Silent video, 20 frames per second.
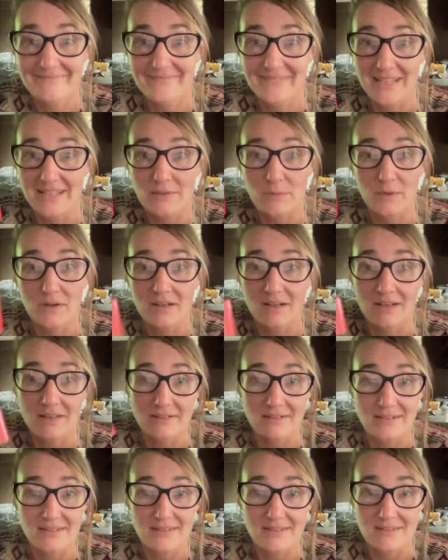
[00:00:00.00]
That's what a
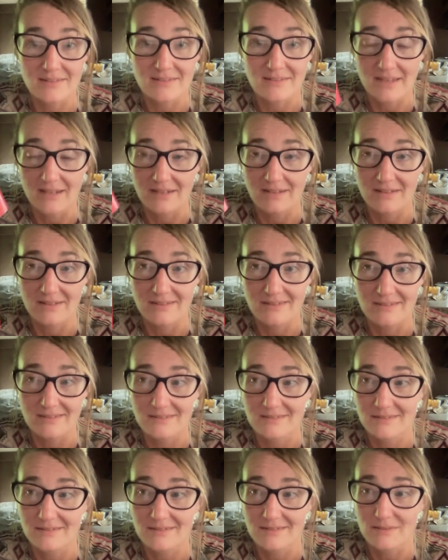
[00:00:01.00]
color is.
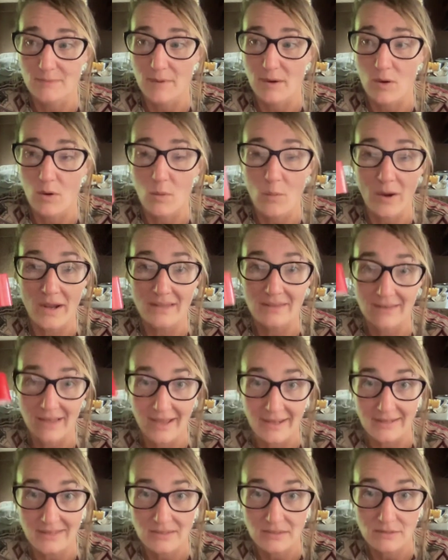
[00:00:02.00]
It's somehow a white
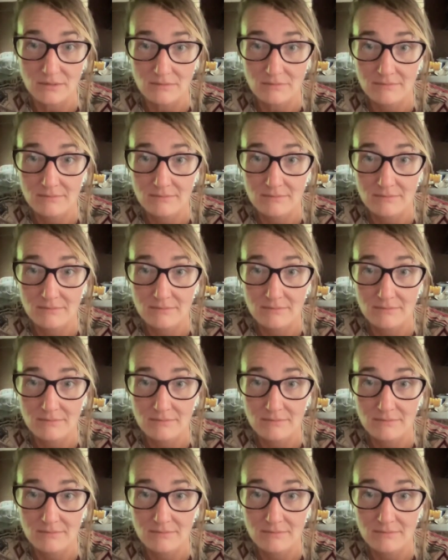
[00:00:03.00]
light